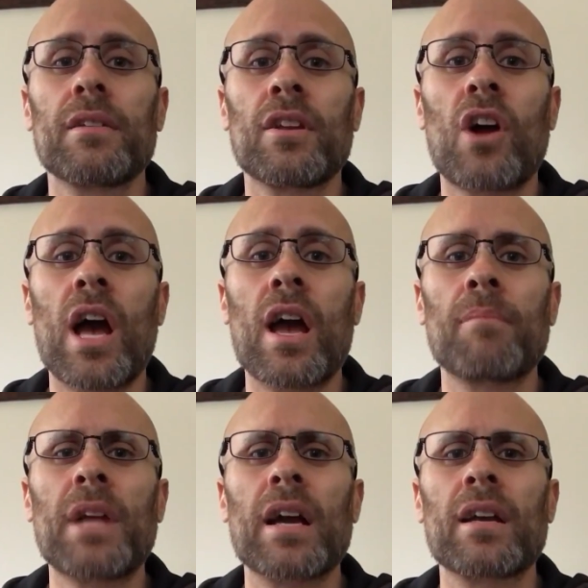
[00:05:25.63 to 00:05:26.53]
you know,
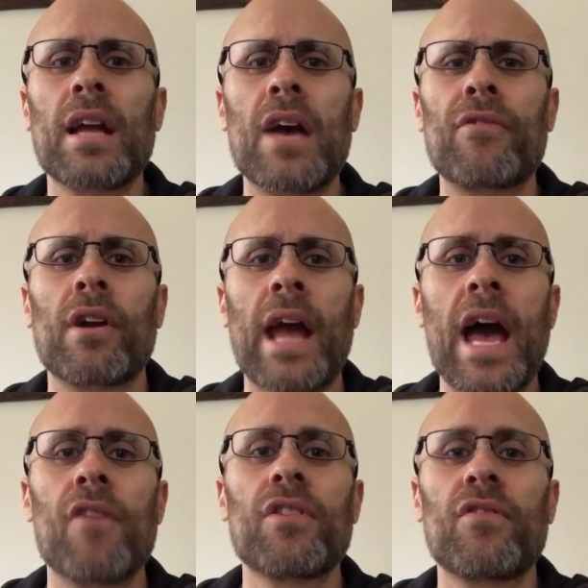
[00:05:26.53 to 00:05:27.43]
I'm not gonna ever
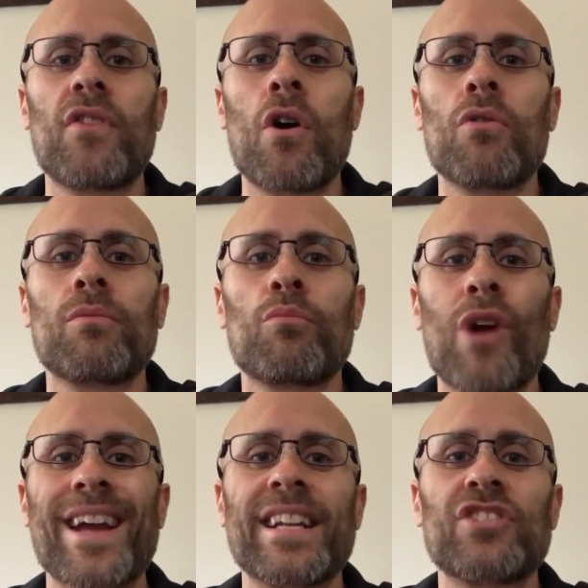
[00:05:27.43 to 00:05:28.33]
have the phone
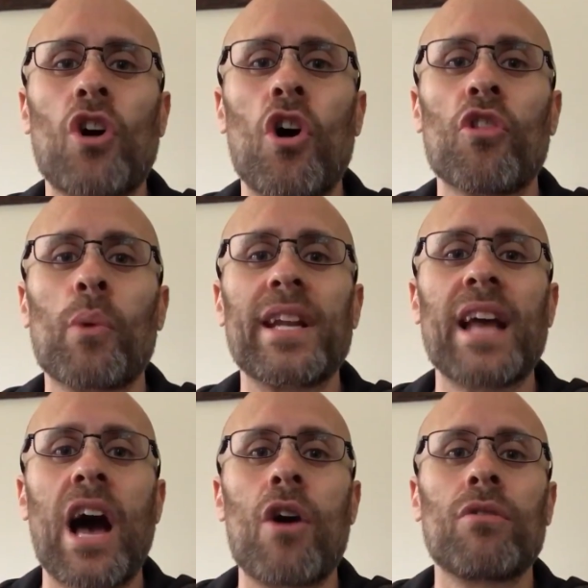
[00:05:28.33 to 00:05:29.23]
brightness all the way
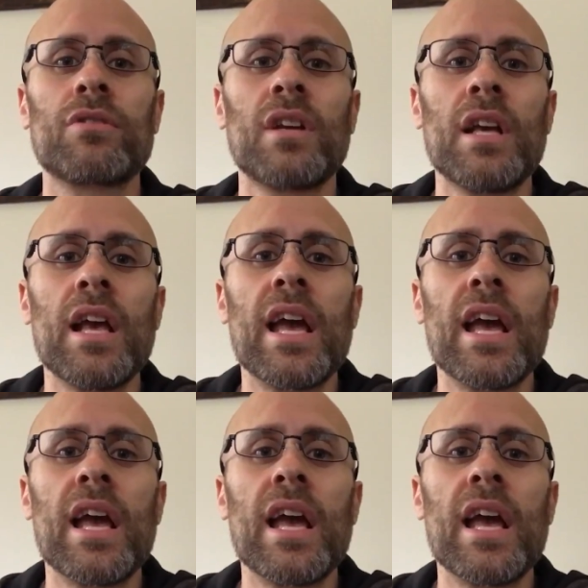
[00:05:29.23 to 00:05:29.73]
down